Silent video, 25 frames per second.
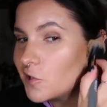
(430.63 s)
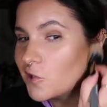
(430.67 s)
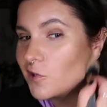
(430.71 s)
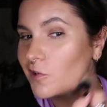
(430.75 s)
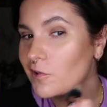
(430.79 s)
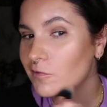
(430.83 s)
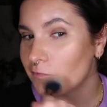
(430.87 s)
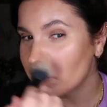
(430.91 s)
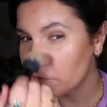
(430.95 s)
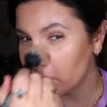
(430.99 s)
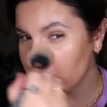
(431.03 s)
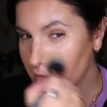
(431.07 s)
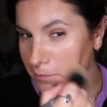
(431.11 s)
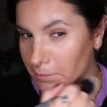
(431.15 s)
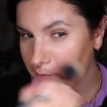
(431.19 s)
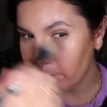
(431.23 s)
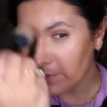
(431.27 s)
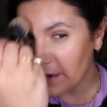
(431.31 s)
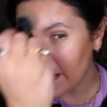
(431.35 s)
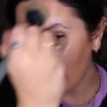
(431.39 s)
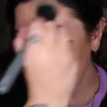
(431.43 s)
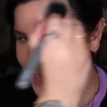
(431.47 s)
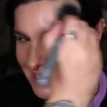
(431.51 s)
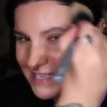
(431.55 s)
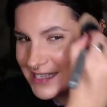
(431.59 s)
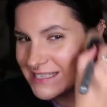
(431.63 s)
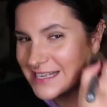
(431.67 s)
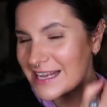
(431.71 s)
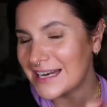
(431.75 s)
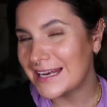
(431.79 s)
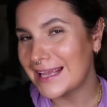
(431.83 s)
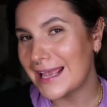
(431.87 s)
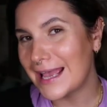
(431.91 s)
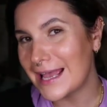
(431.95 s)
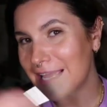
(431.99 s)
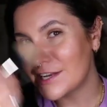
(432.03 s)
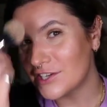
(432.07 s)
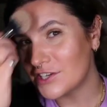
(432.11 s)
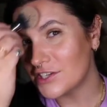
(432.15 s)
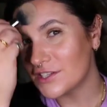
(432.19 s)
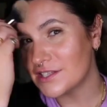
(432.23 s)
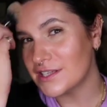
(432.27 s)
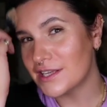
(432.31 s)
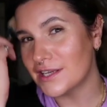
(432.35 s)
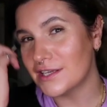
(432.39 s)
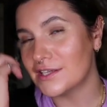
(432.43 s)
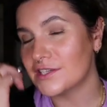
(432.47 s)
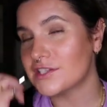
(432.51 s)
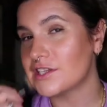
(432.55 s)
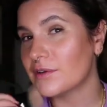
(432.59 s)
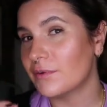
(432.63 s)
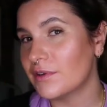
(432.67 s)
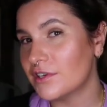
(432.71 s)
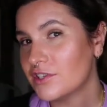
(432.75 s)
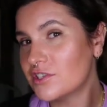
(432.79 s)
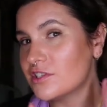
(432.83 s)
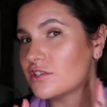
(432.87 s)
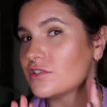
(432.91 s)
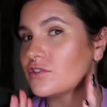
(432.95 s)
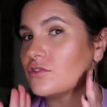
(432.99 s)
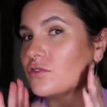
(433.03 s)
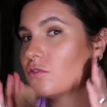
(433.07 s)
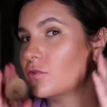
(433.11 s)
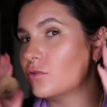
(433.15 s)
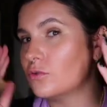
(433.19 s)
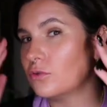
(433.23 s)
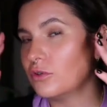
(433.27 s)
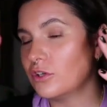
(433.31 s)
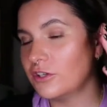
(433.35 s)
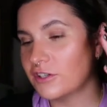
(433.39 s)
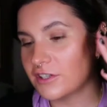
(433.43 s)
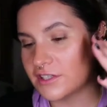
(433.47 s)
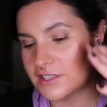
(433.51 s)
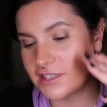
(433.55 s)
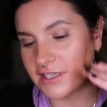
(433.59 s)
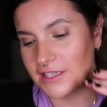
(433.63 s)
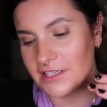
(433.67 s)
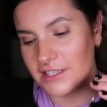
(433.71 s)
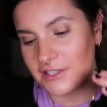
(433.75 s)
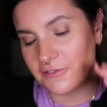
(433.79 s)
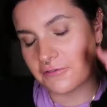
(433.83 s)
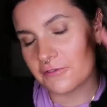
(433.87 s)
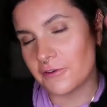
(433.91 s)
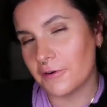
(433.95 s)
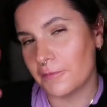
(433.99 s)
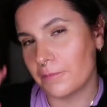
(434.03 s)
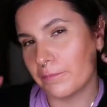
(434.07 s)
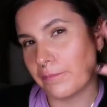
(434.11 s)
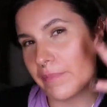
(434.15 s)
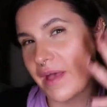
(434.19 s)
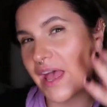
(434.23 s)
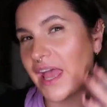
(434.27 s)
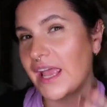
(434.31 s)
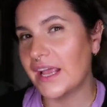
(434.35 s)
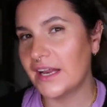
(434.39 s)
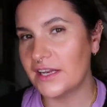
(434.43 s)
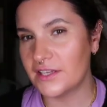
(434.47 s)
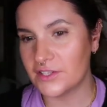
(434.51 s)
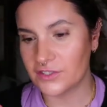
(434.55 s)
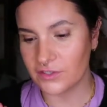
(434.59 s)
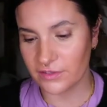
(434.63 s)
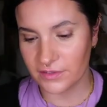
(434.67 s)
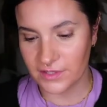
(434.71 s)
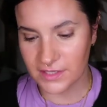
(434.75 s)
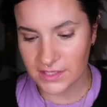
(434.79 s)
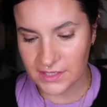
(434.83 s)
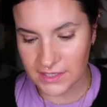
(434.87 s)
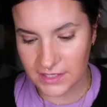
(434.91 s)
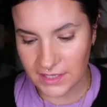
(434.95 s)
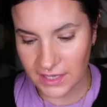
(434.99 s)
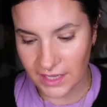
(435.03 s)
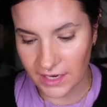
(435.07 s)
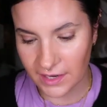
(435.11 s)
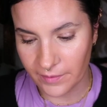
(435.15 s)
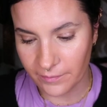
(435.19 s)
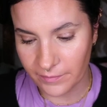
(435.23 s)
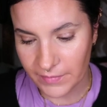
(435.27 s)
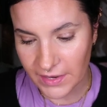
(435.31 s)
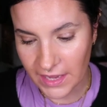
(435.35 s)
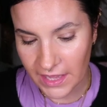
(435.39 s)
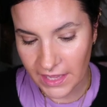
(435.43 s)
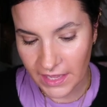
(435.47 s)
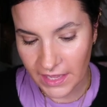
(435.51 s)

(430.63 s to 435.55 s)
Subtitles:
you can really blend any edges in so it just all looks like different panes on the skin.